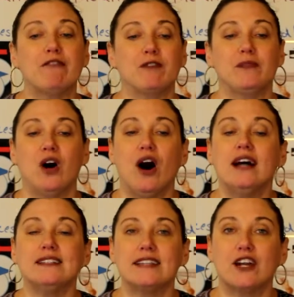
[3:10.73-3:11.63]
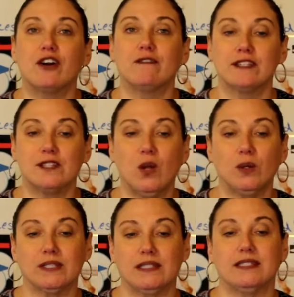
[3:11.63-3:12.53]
from the hot center of the
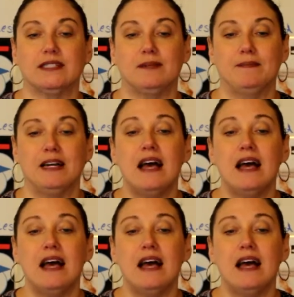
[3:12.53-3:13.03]
solar system.